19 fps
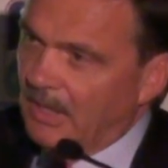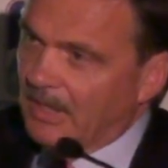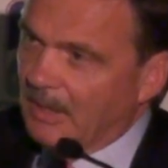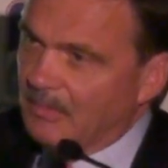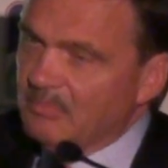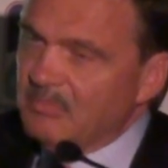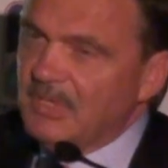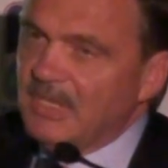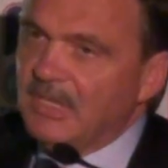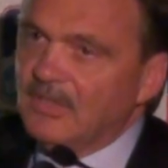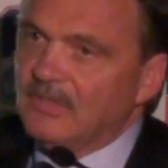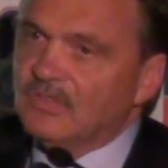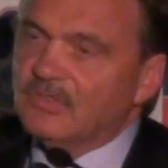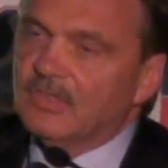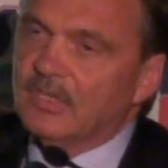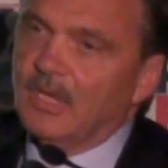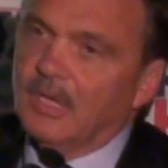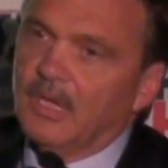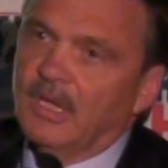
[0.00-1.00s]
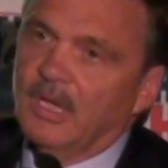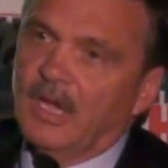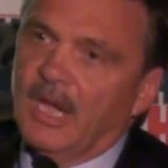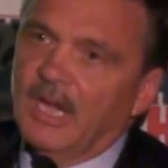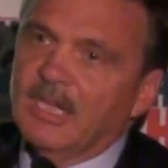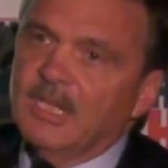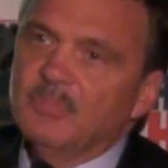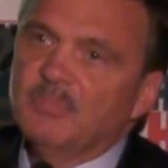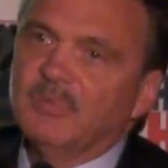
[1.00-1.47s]
That means
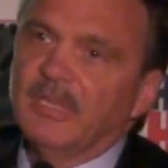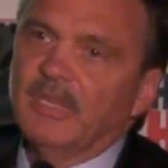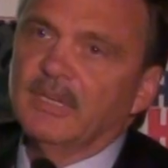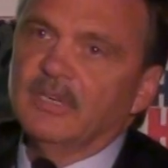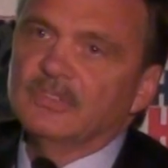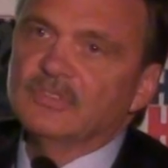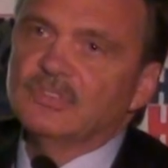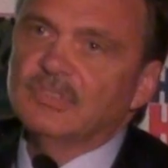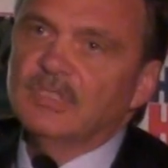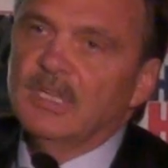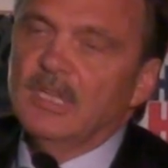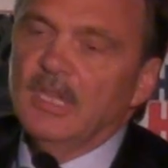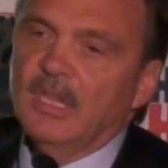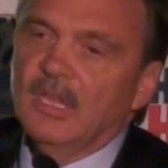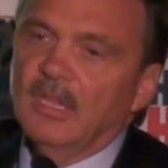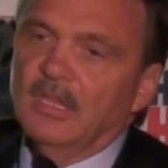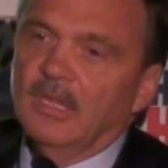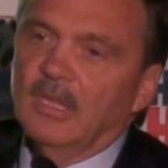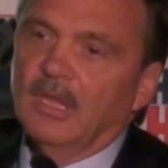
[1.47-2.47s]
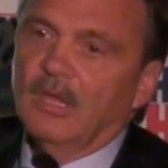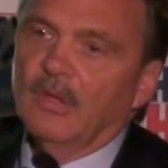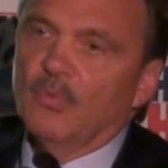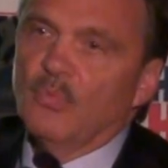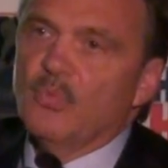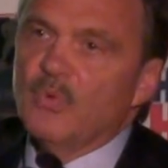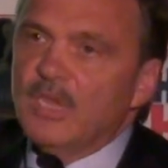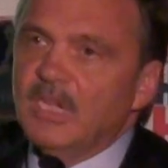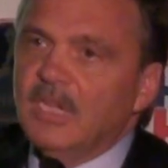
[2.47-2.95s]
hockey players
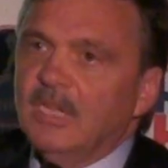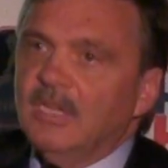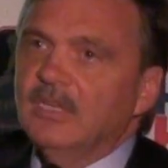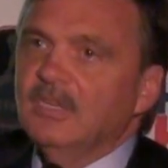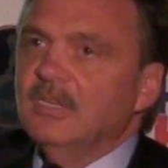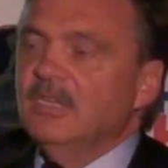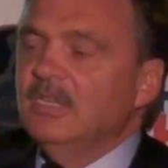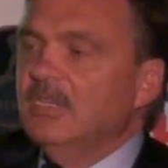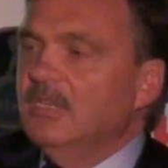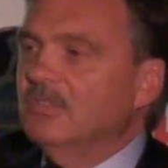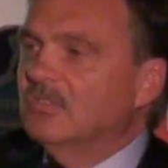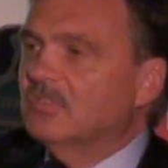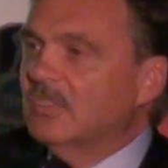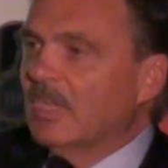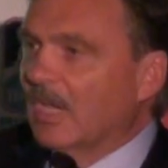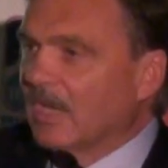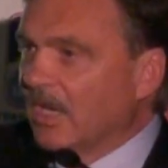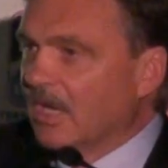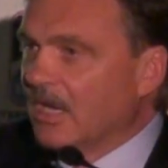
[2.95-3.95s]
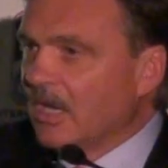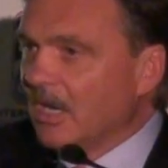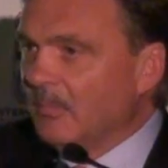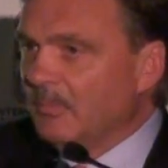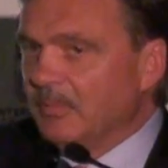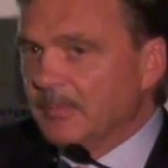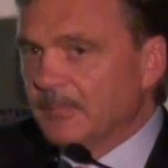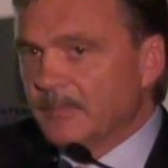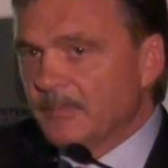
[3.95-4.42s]
winning the Stanley
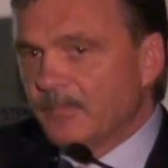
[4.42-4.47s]
Cup,